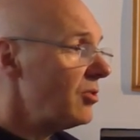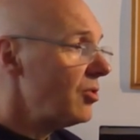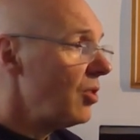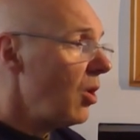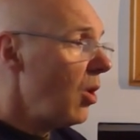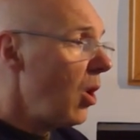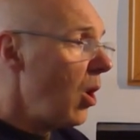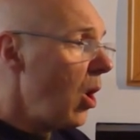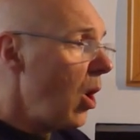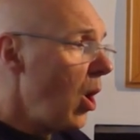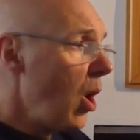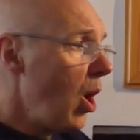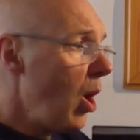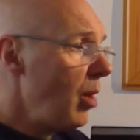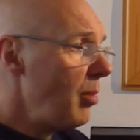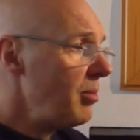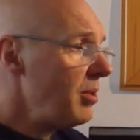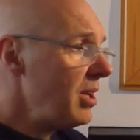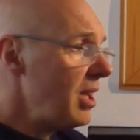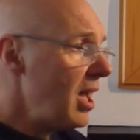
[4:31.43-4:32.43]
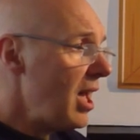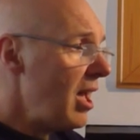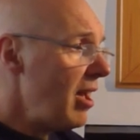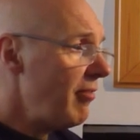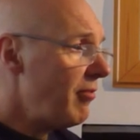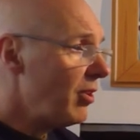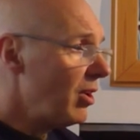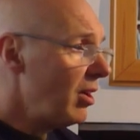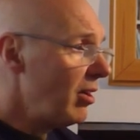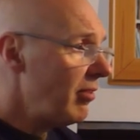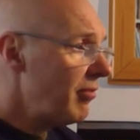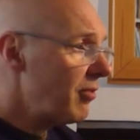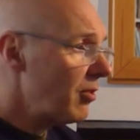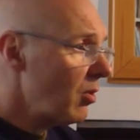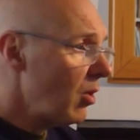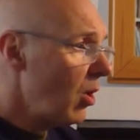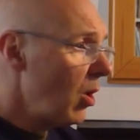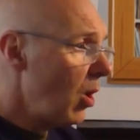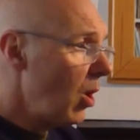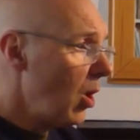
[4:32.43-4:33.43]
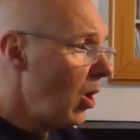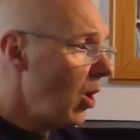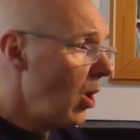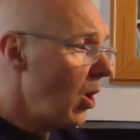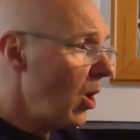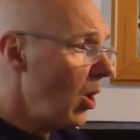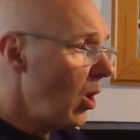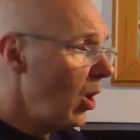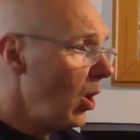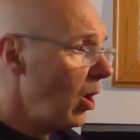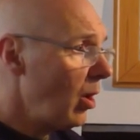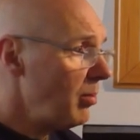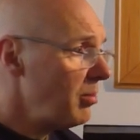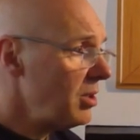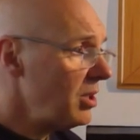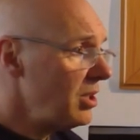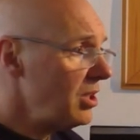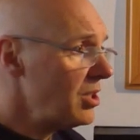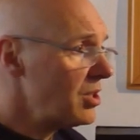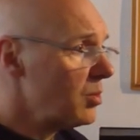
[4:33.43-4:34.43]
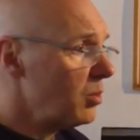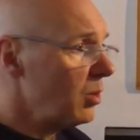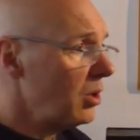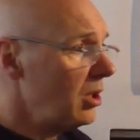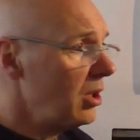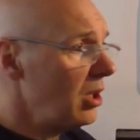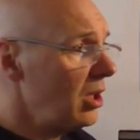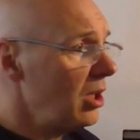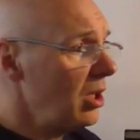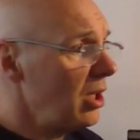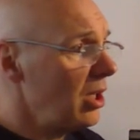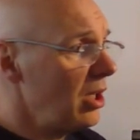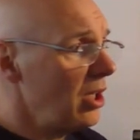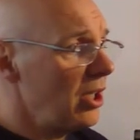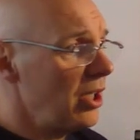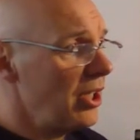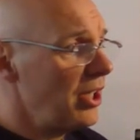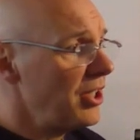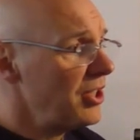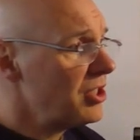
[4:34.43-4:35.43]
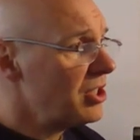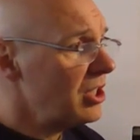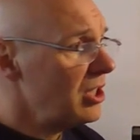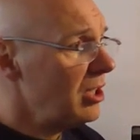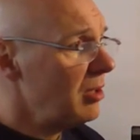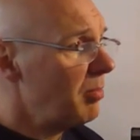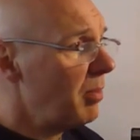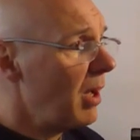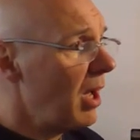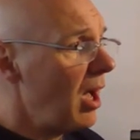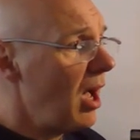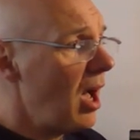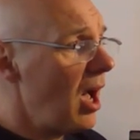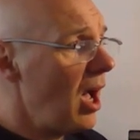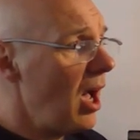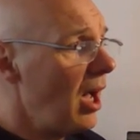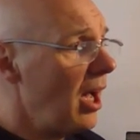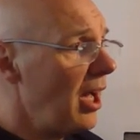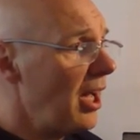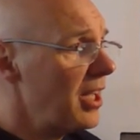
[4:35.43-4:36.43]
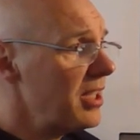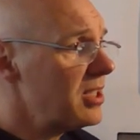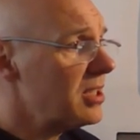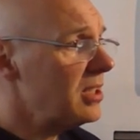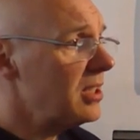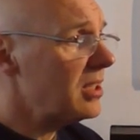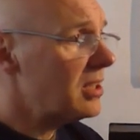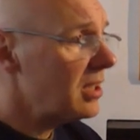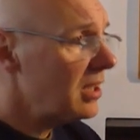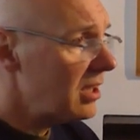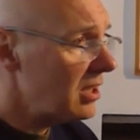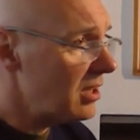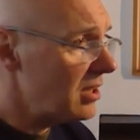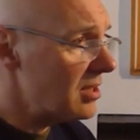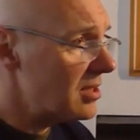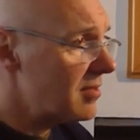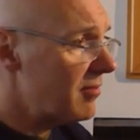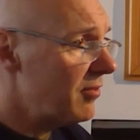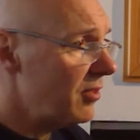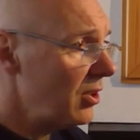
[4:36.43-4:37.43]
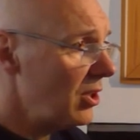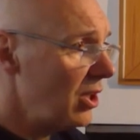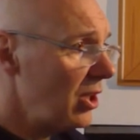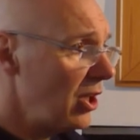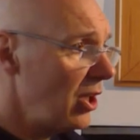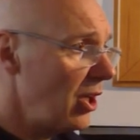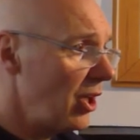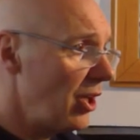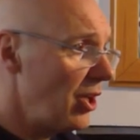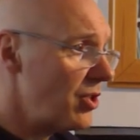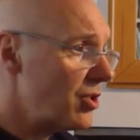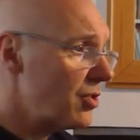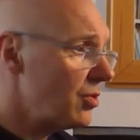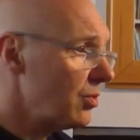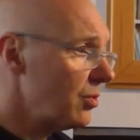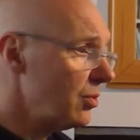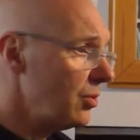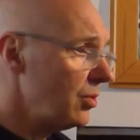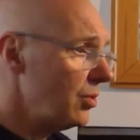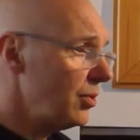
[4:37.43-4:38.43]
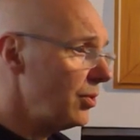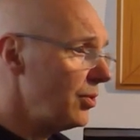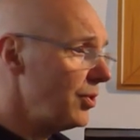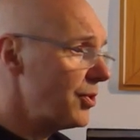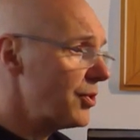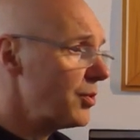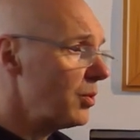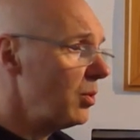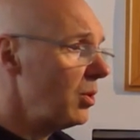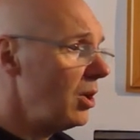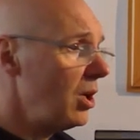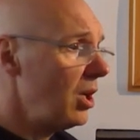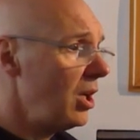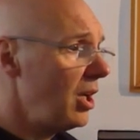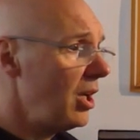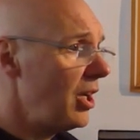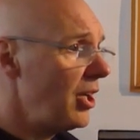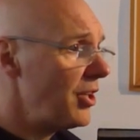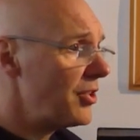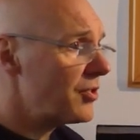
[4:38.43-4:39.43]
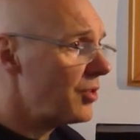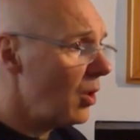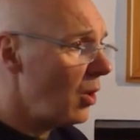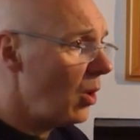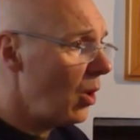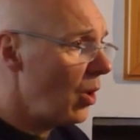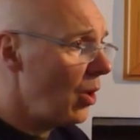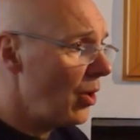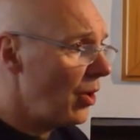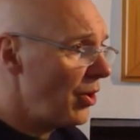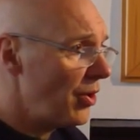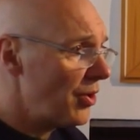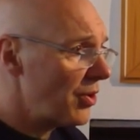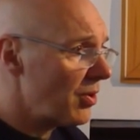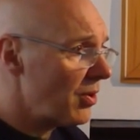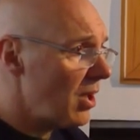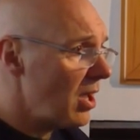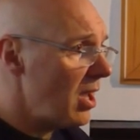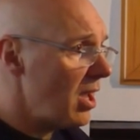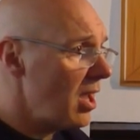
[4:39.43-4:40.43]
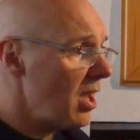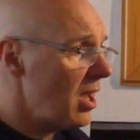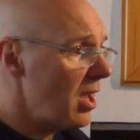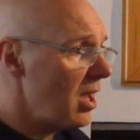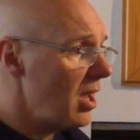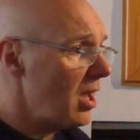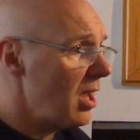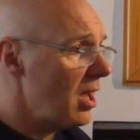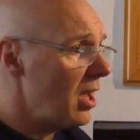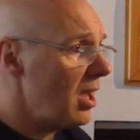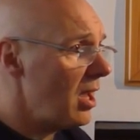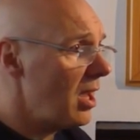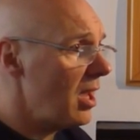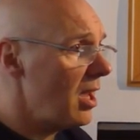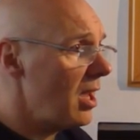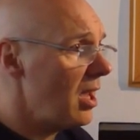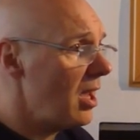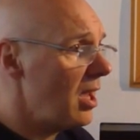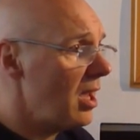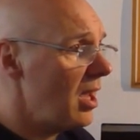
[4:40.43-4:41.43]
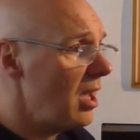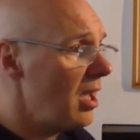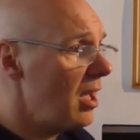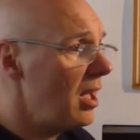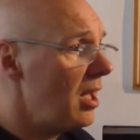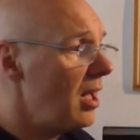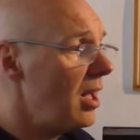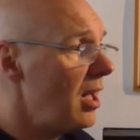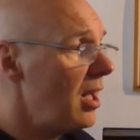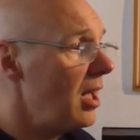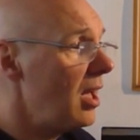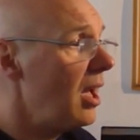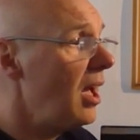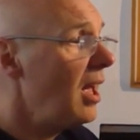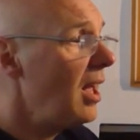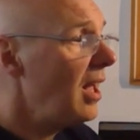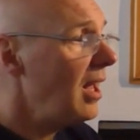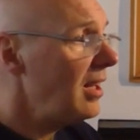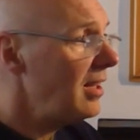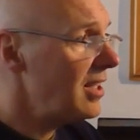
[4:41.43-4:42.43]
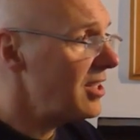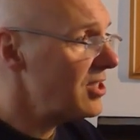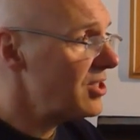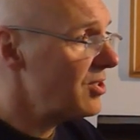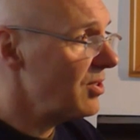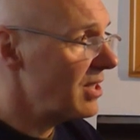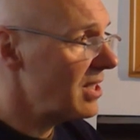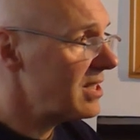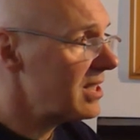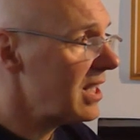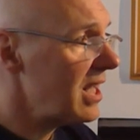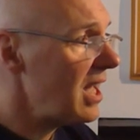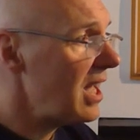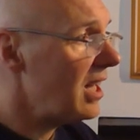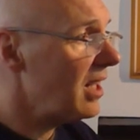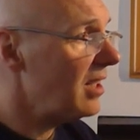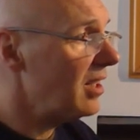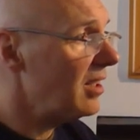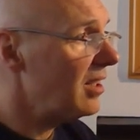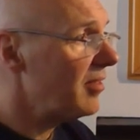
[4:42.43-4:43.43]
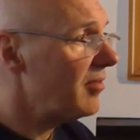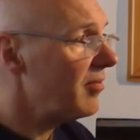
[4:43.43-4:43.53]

Tom never from his word departed, his virtues were so rare. Let's do that again.